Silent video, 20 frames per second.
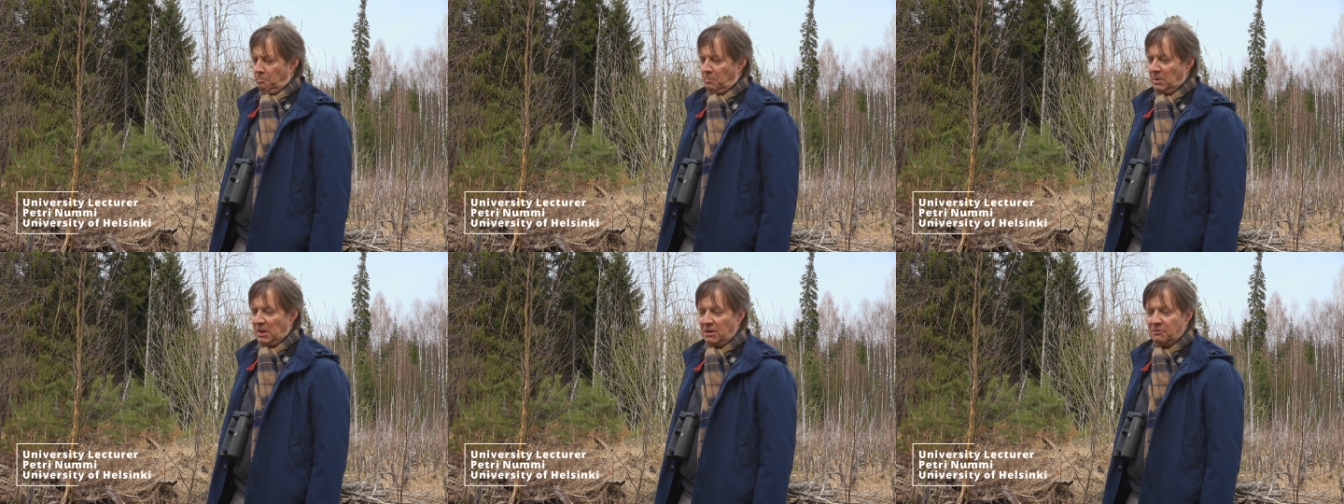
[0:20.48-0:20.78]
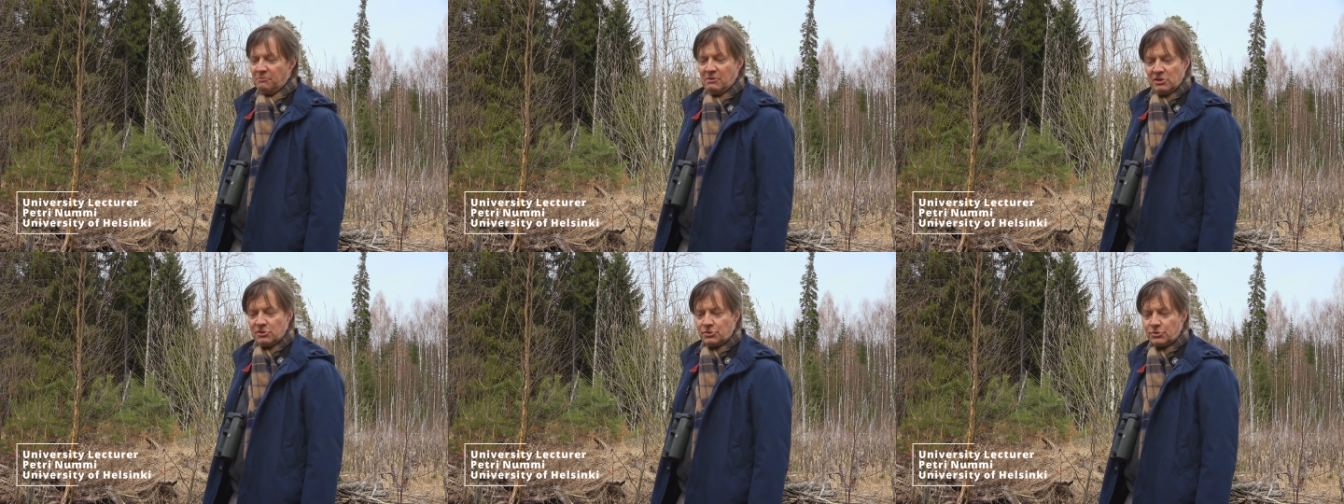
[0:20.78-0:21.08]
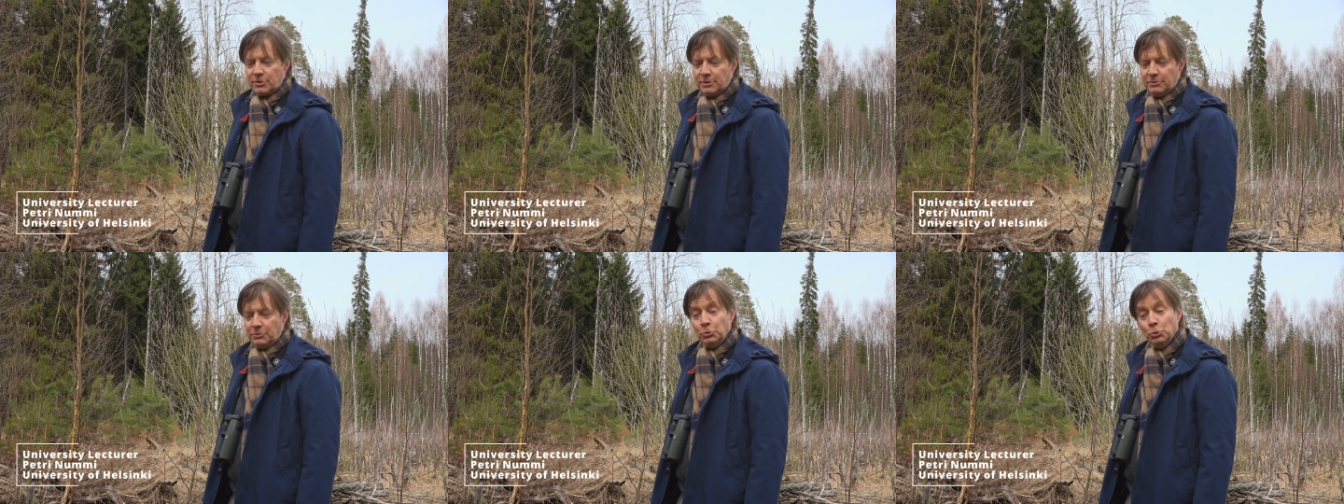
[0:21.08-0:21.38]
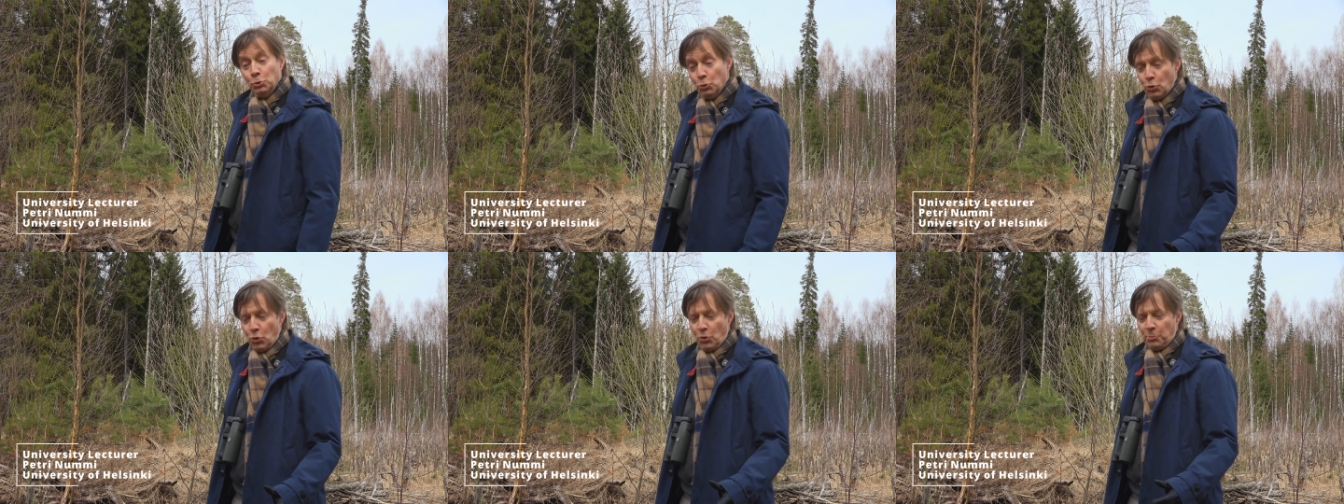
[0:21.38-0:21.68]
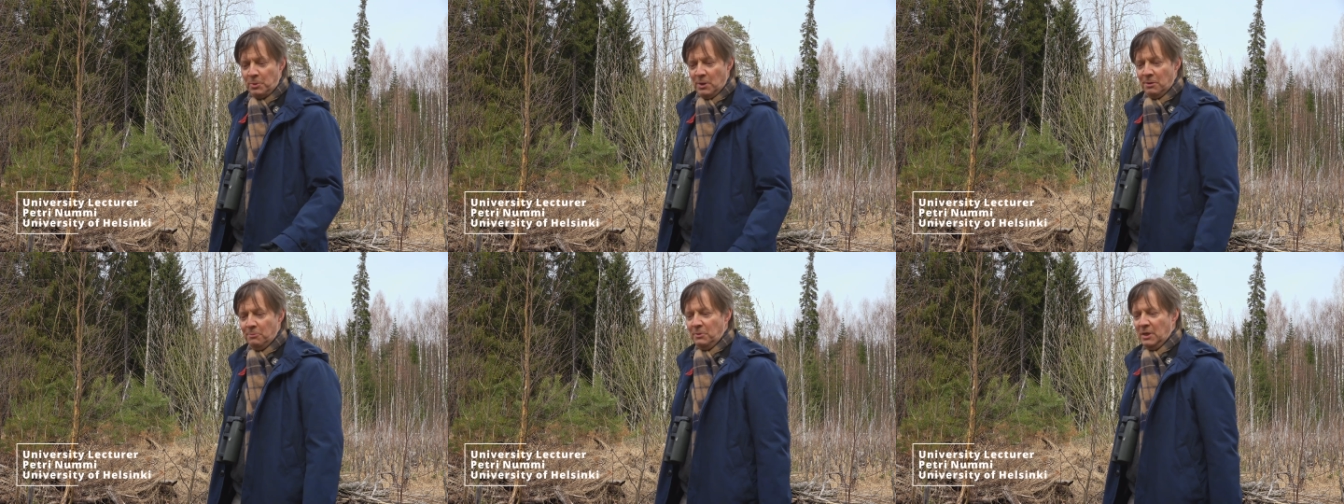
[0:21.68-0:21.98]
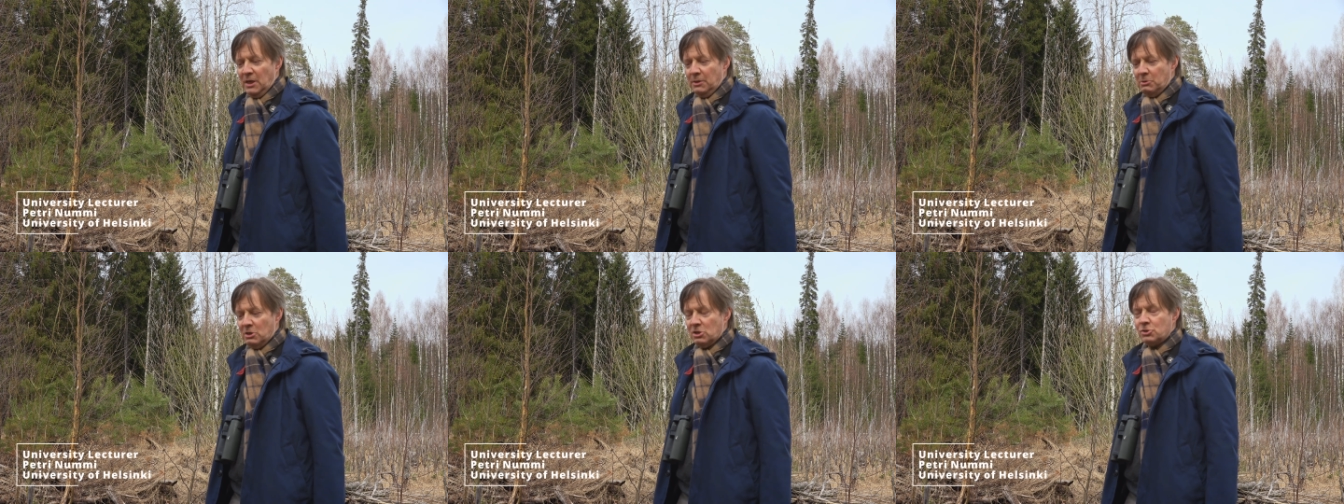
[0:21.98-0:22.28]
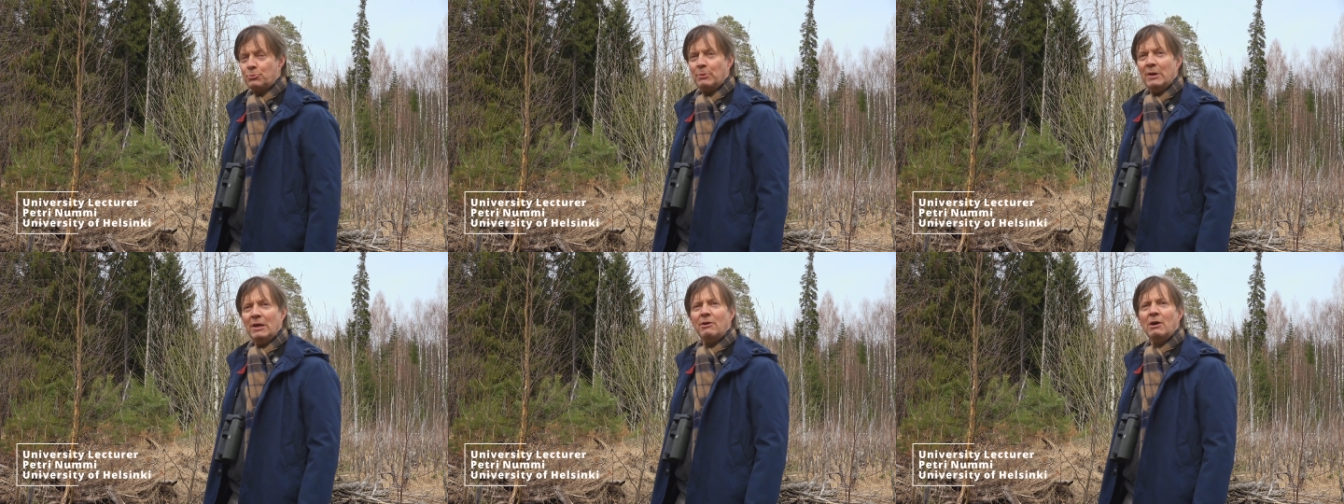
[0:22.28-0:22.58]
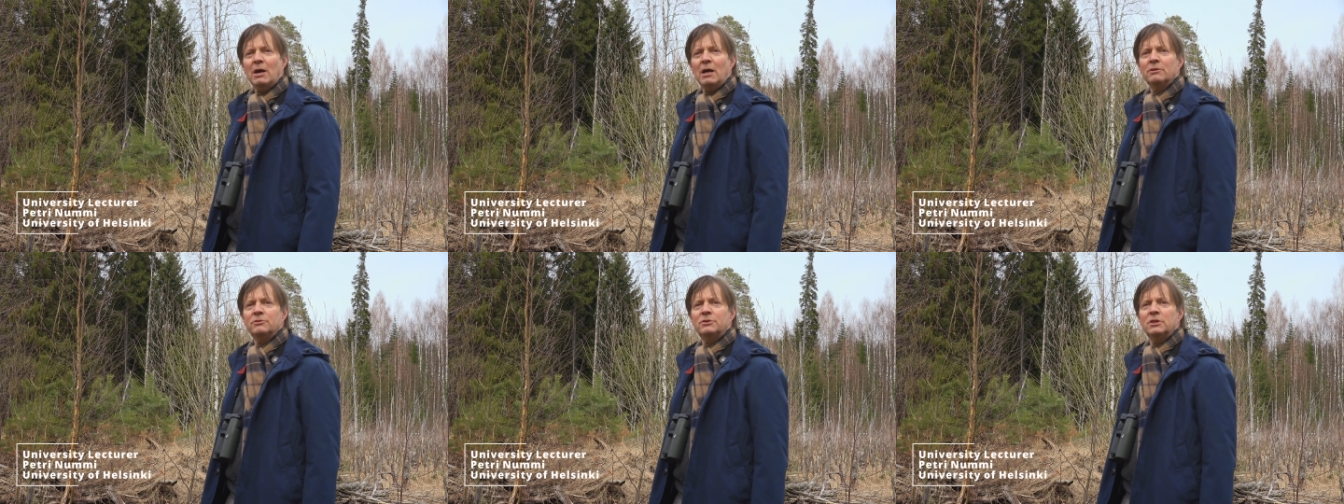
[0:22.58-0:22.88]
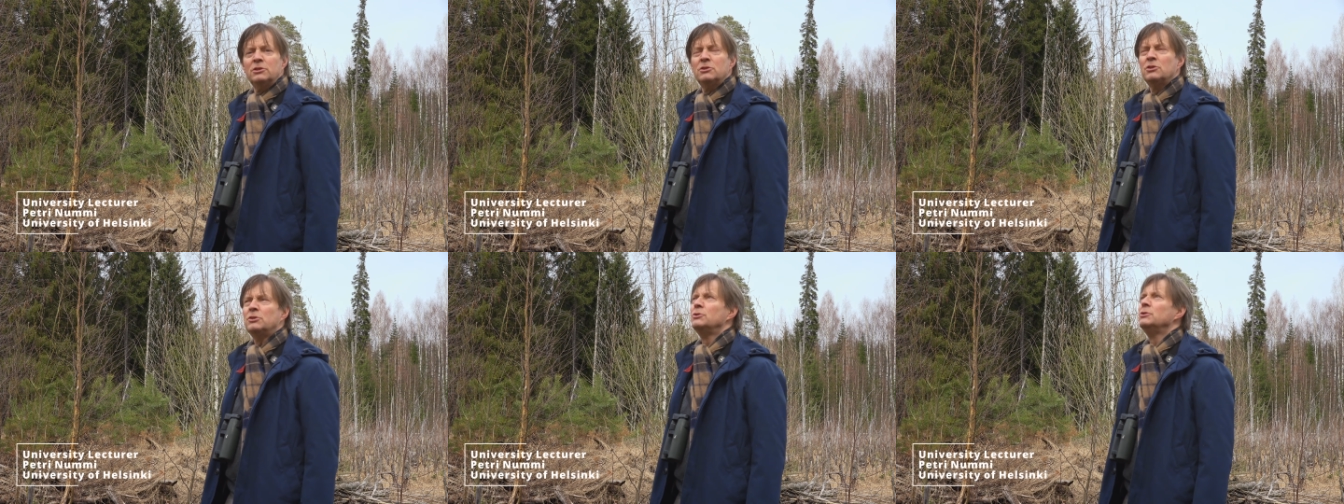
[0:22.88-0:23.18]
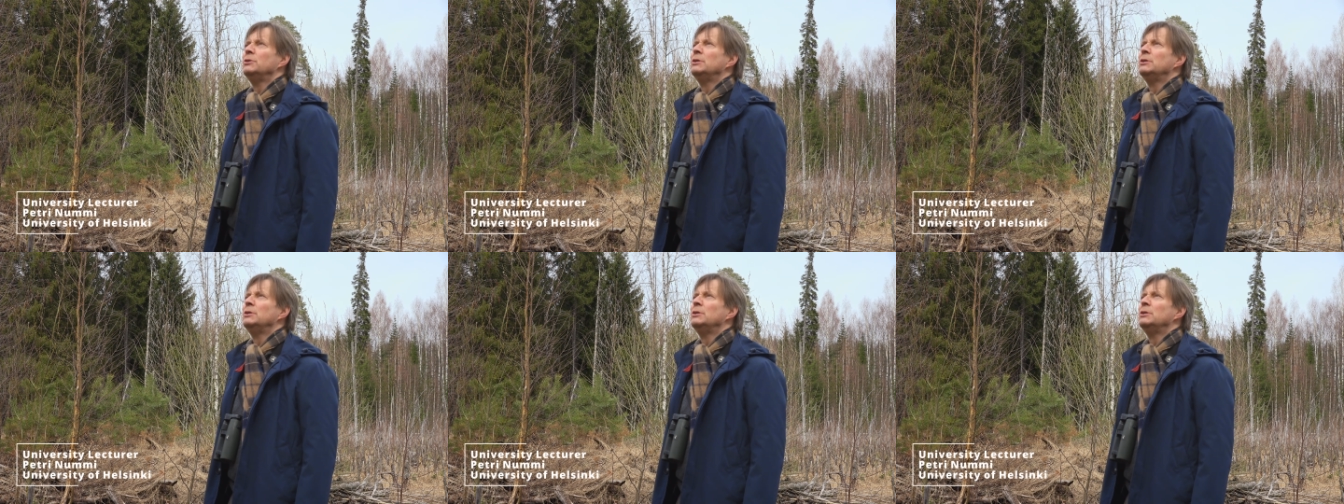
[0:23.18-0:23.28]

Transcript: beavers, European beavers, were hunted